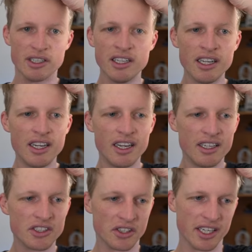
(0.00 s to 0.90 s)
on
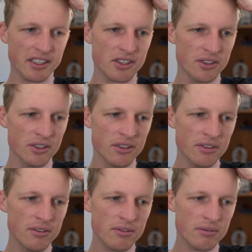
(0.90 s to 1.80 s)
trying
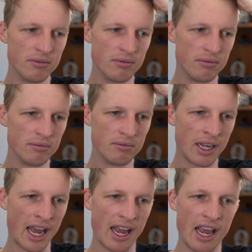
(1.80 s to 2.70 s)
to
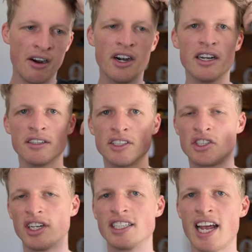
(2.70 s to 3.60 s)

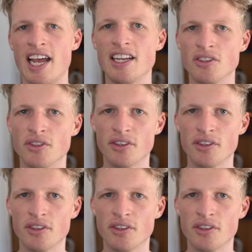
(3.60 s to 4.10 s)
handle